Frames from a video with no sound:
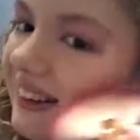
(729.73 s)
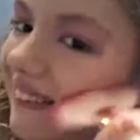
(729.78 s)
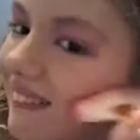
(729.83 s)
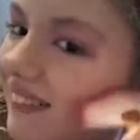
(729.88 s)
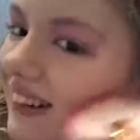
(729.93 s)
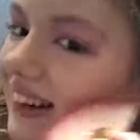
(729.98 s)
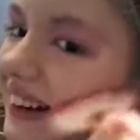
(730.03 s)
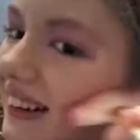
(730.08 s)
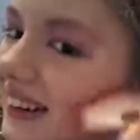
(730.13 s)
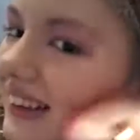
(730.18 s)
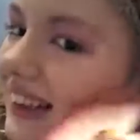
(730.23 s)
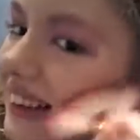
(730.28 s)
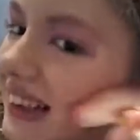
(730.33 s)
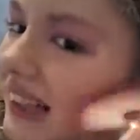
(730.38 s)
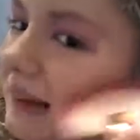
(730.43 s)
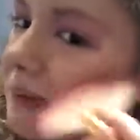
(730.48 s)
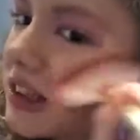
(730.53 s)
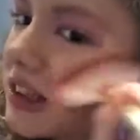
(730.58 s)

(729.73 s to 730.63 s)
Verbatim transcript: Oh my God, can you see the